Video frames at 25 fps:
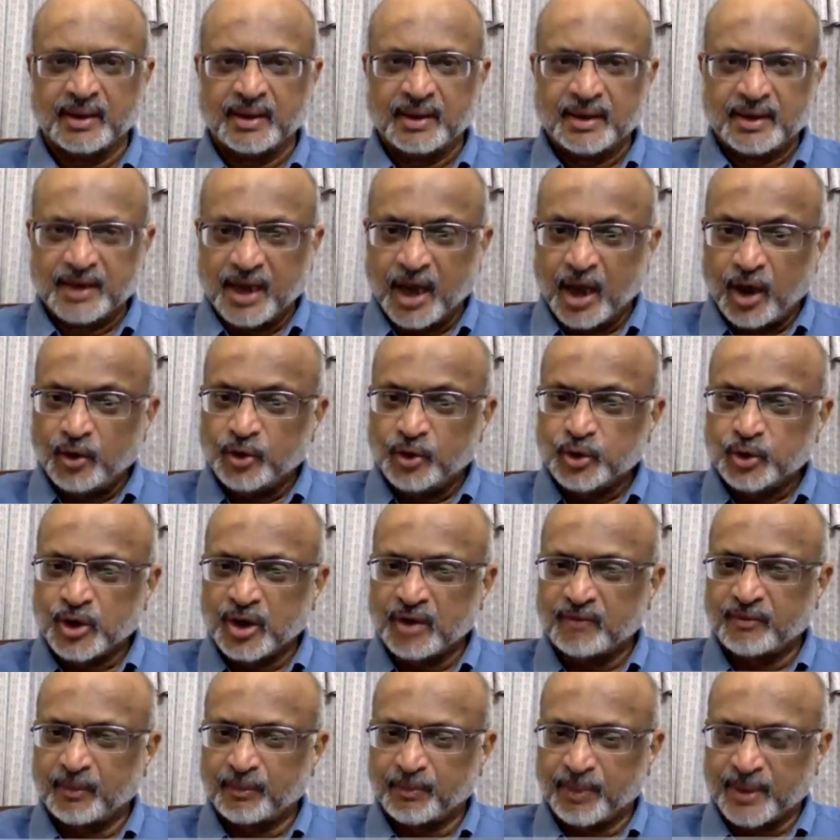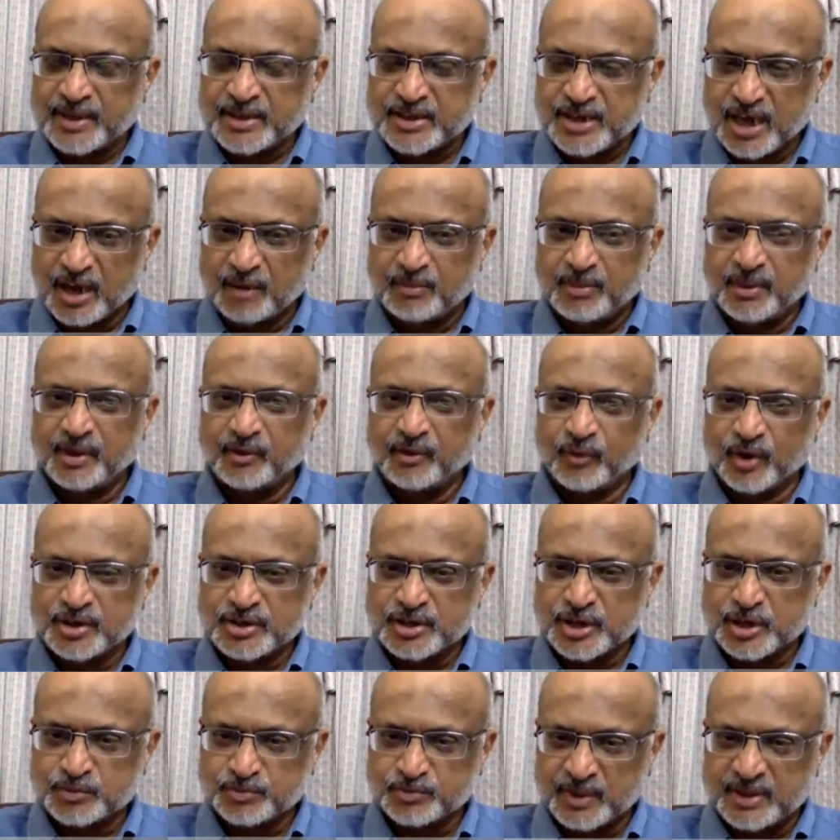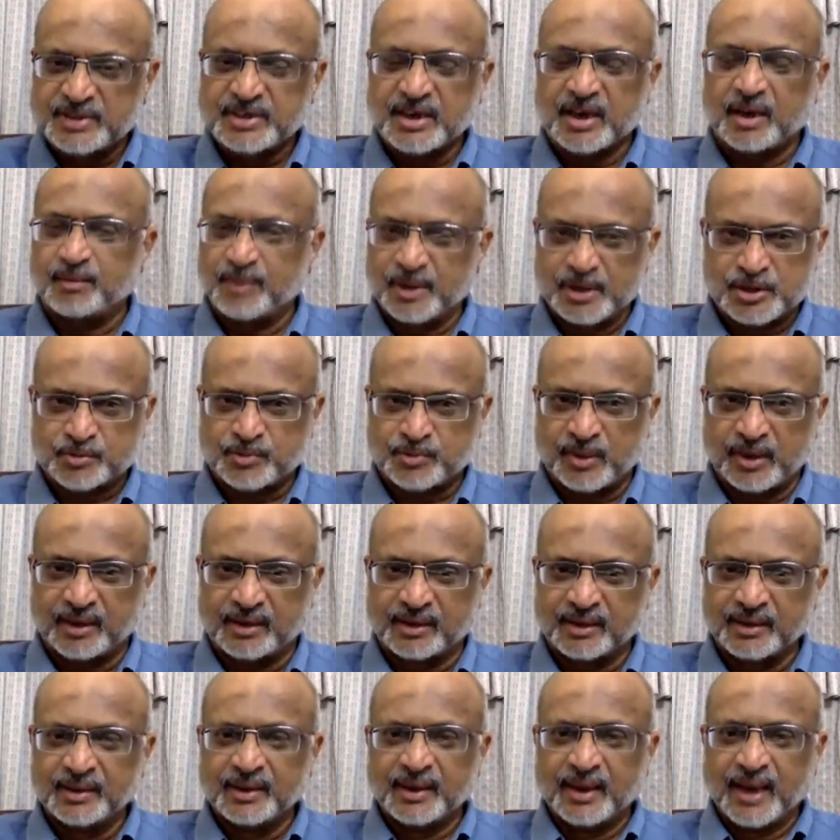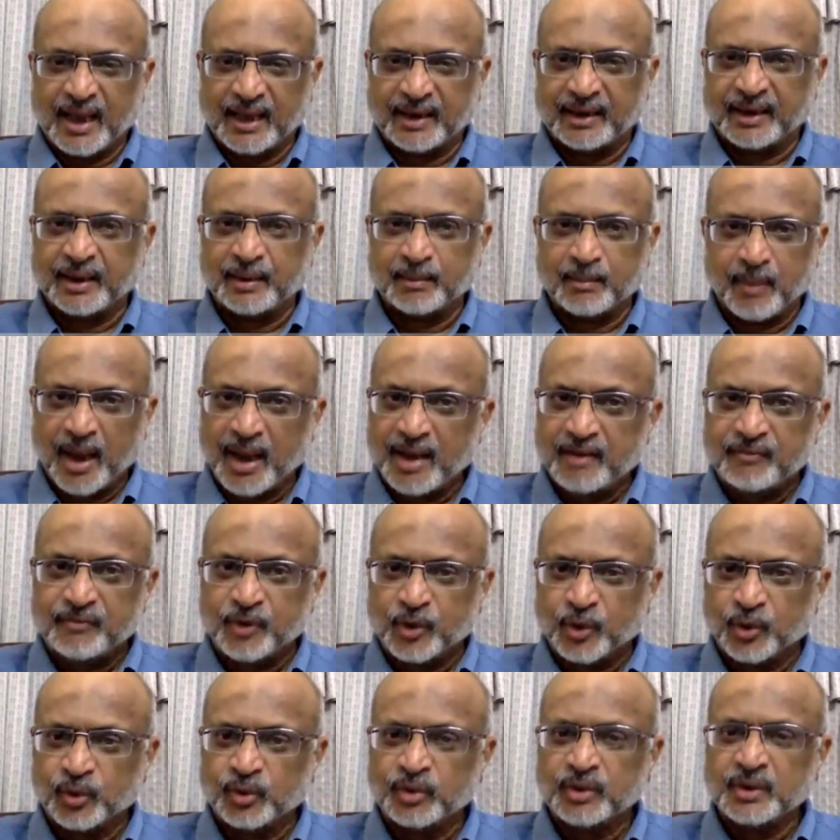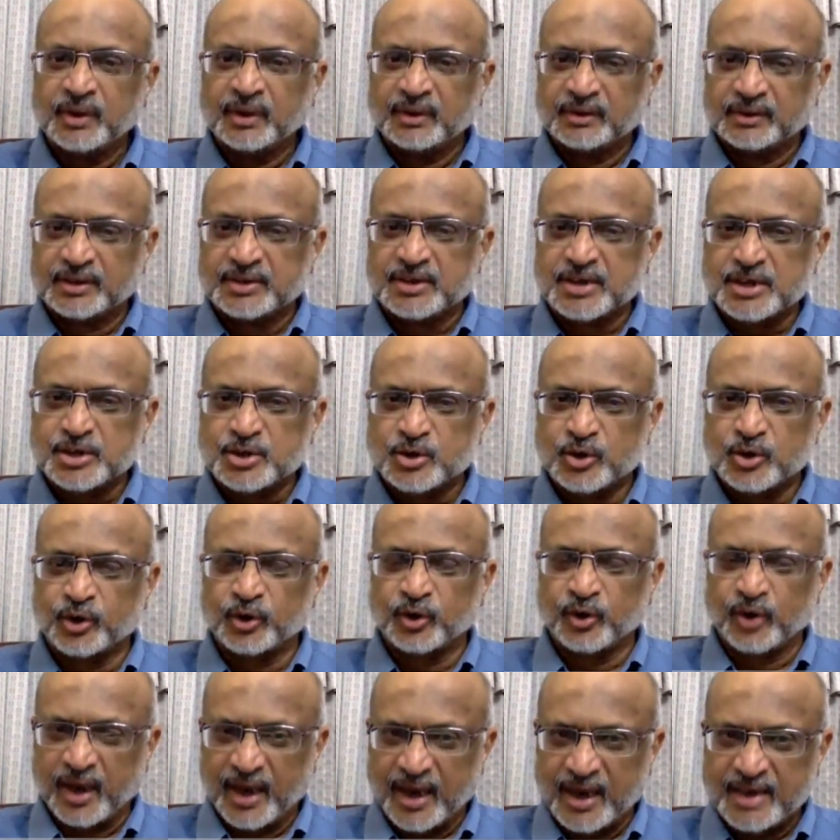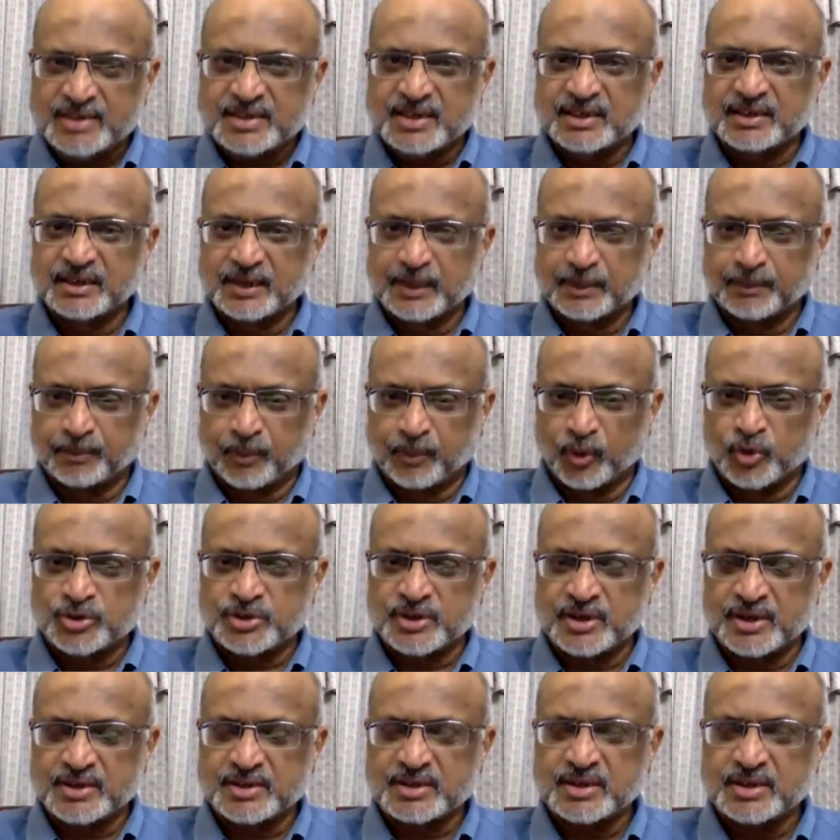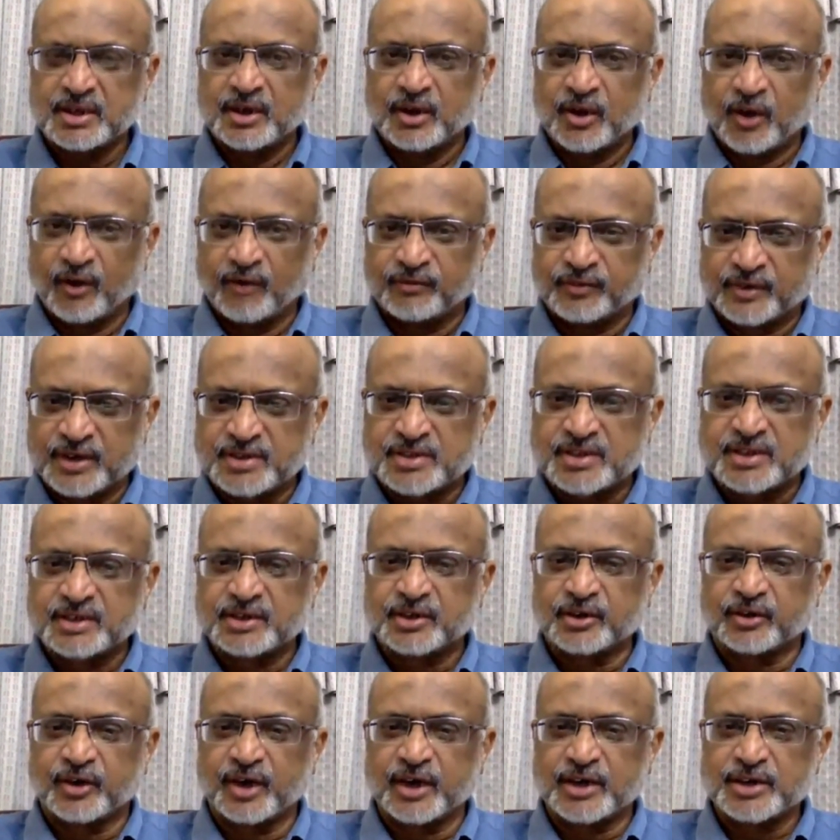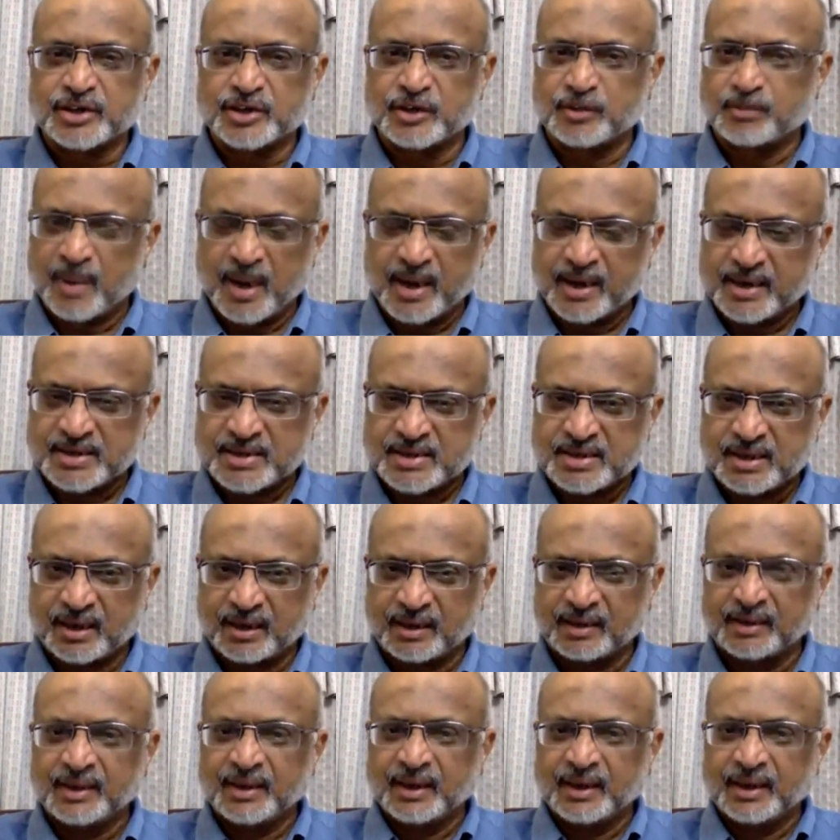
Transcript: Now you have a Punjabi versus Punjabi split. And in my view, this is going to hasten the process of disintegration of Pakistan.